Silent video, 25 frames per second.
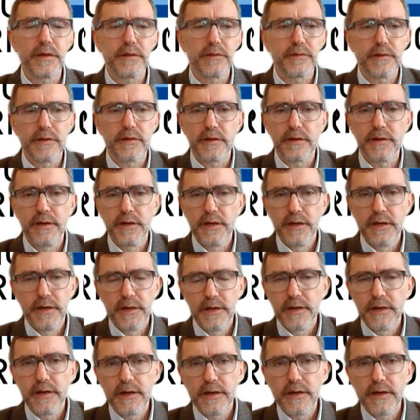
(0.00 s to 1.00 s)
Uh,
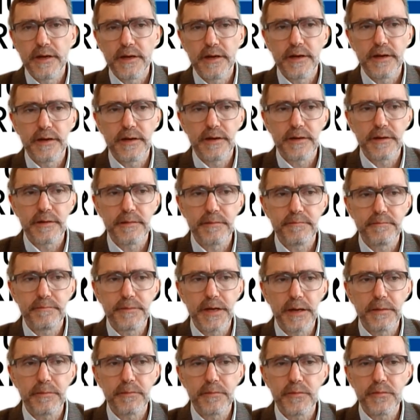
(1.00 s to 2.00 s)
uh,
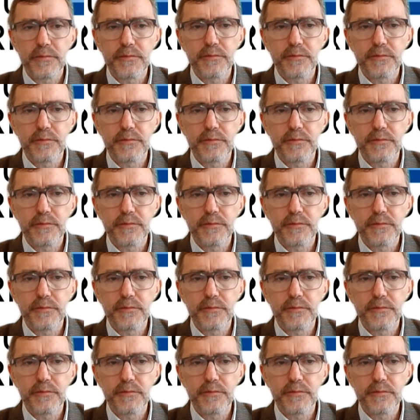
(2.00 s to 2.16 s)
yeah,